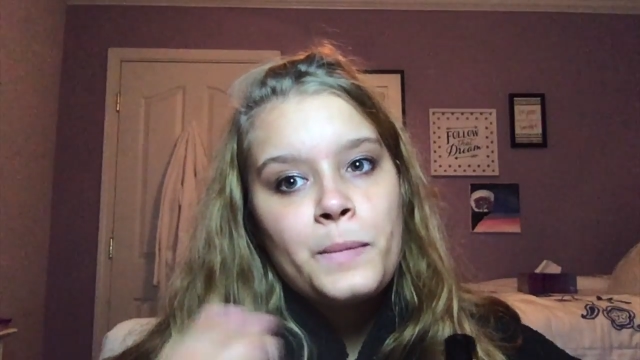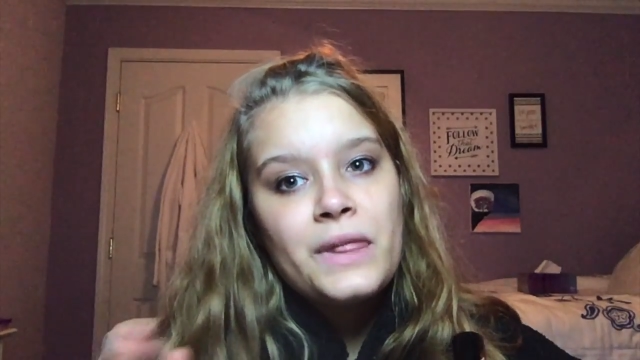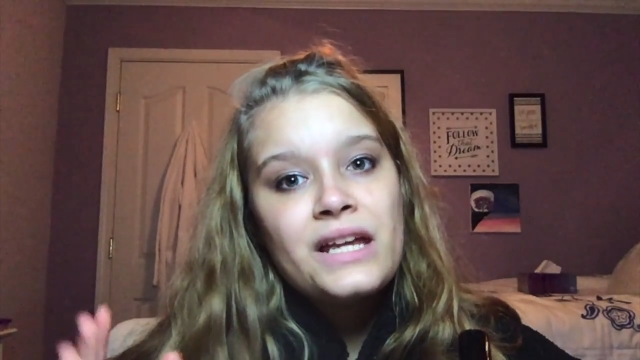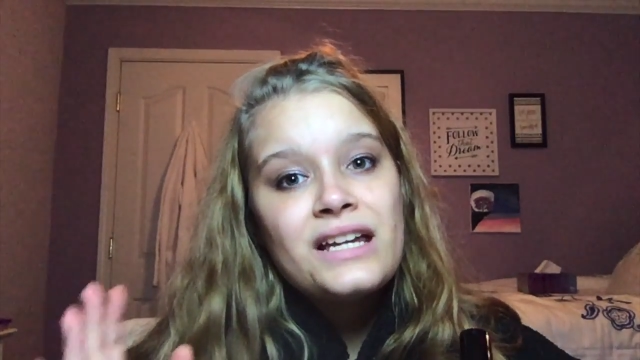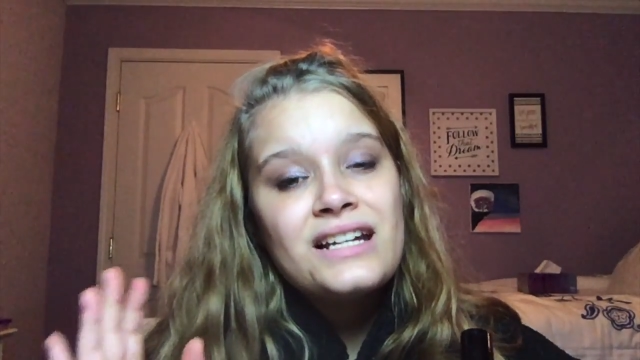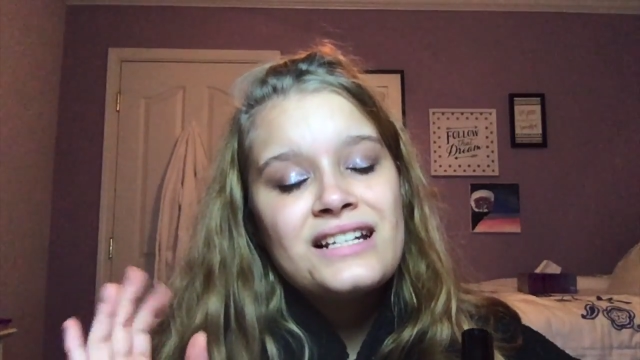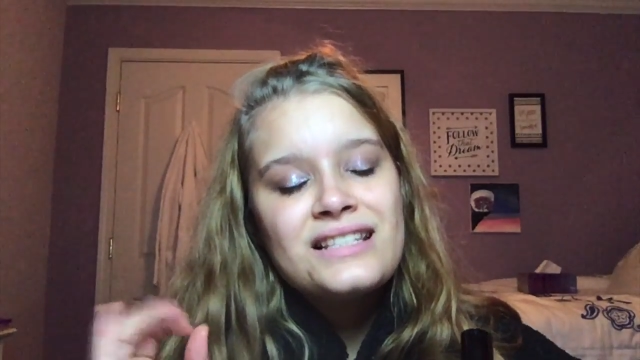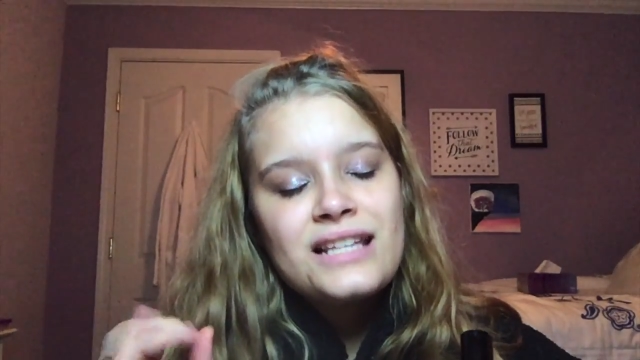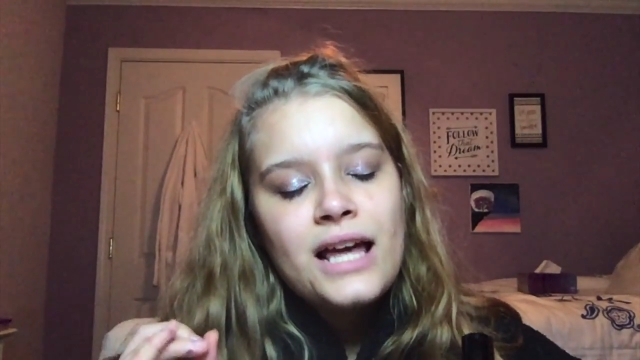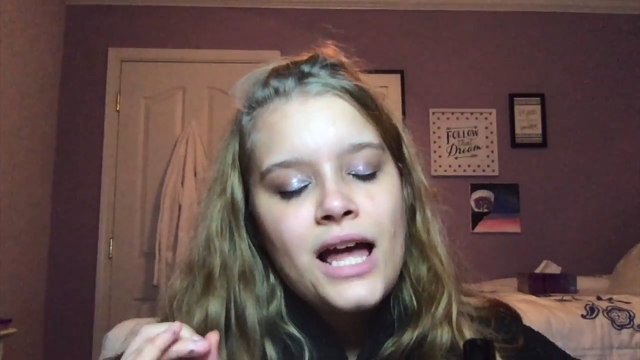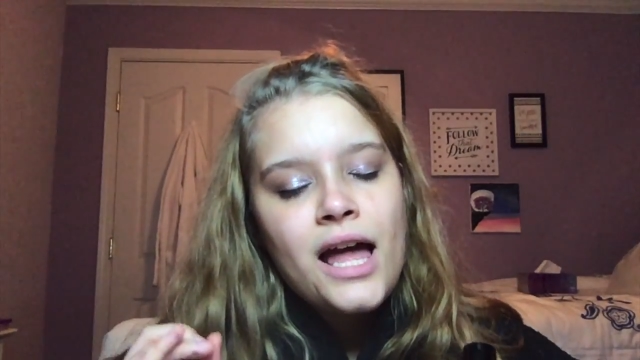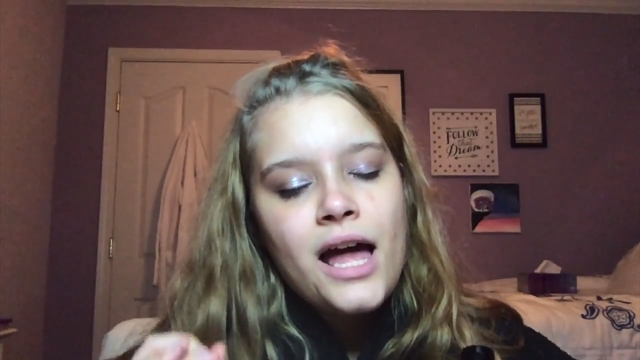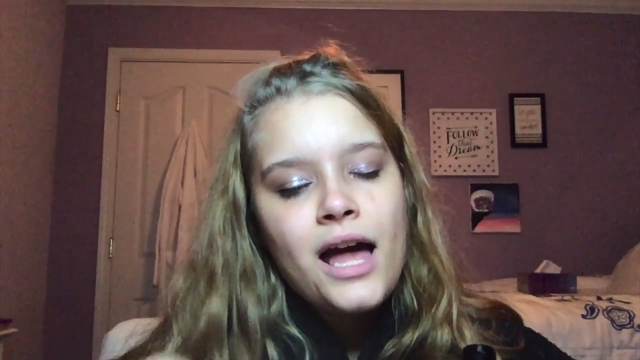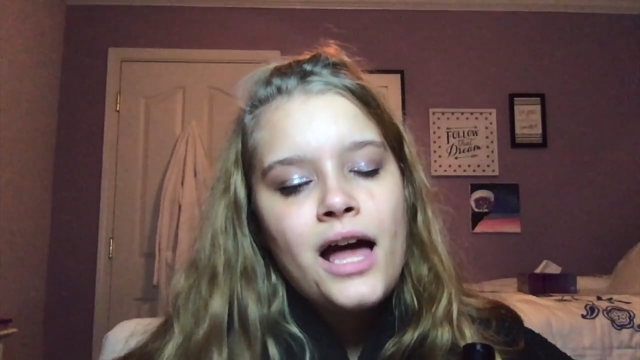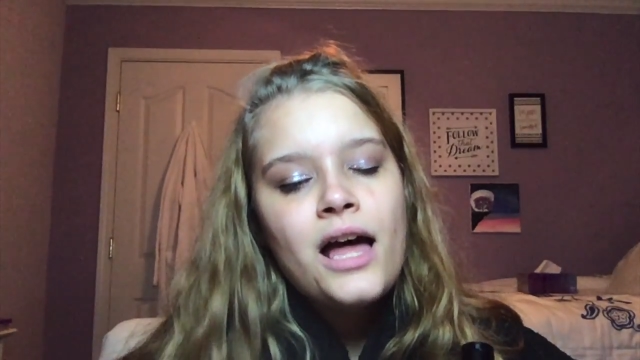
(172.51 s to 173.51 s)
it is
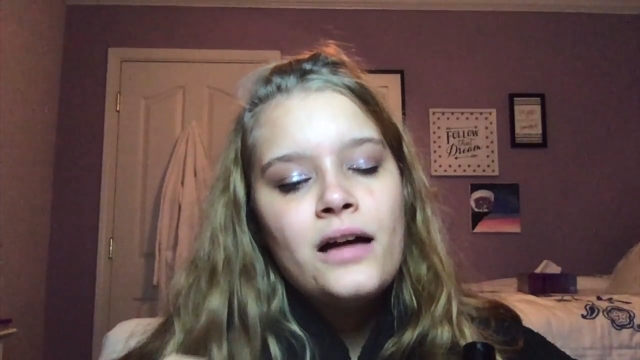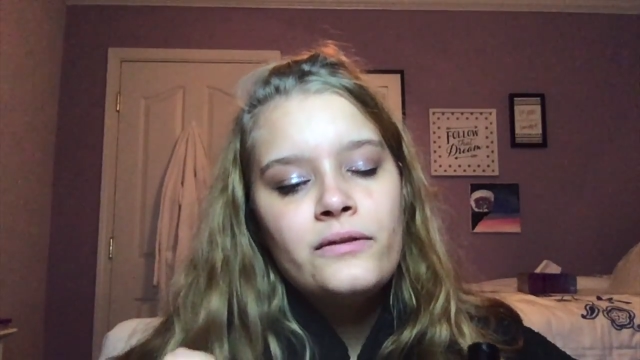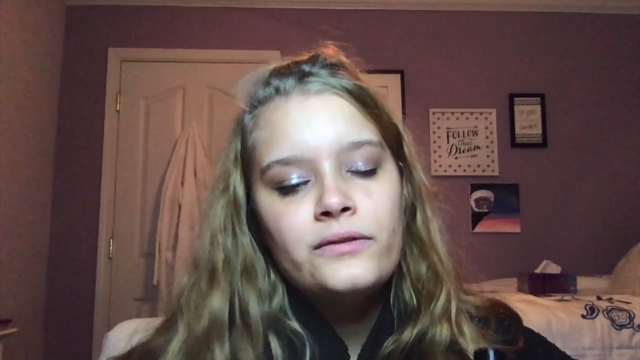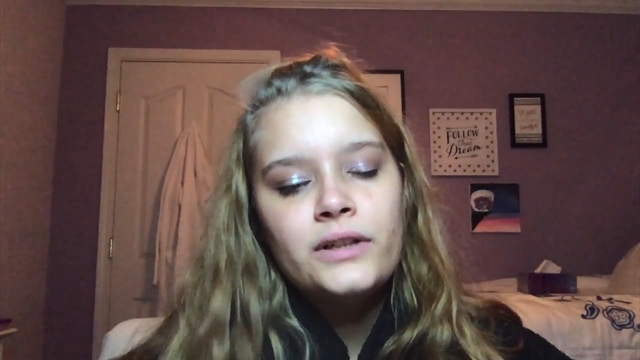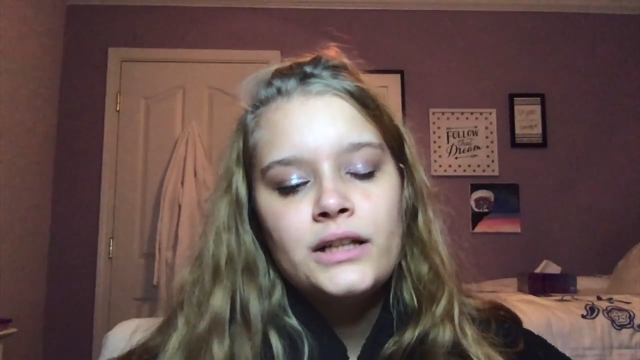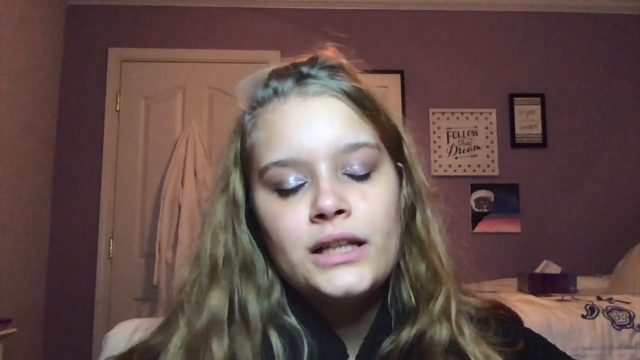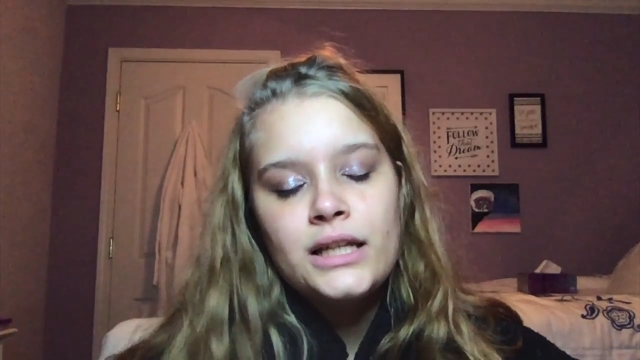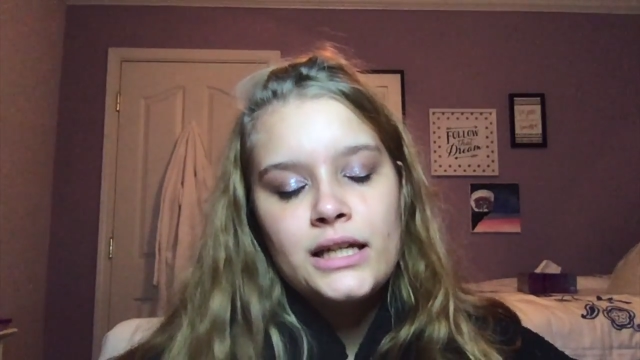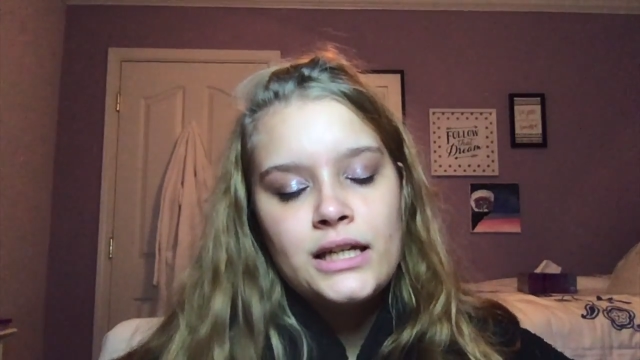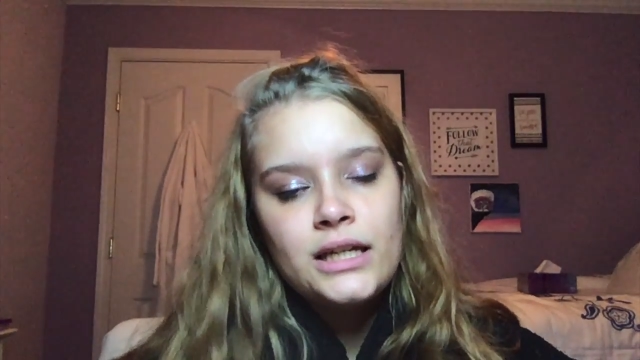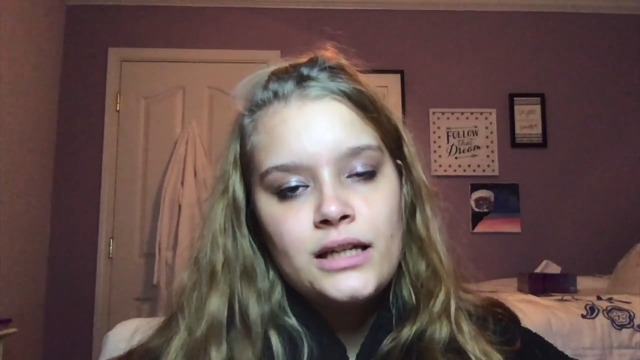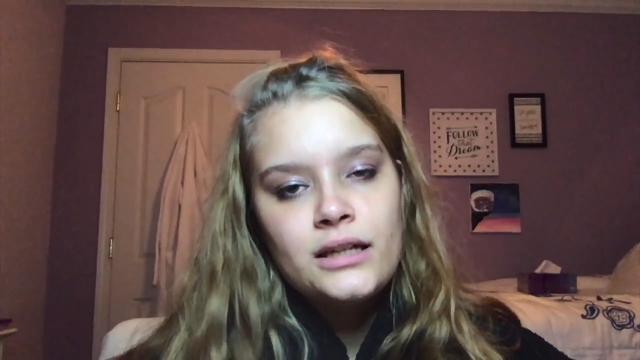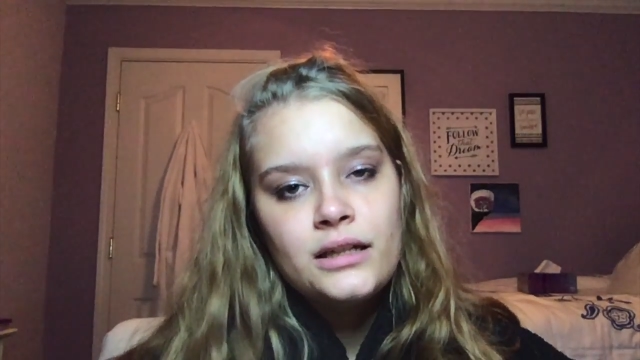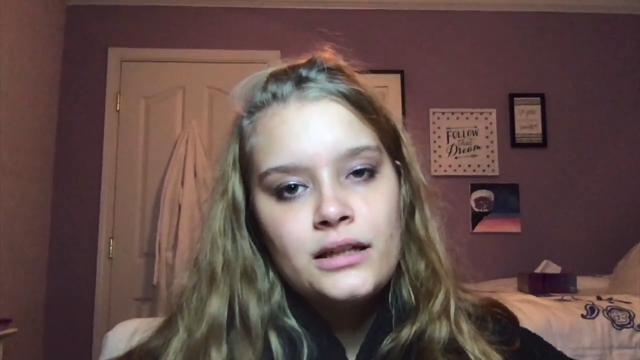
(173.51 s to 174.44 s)
heavily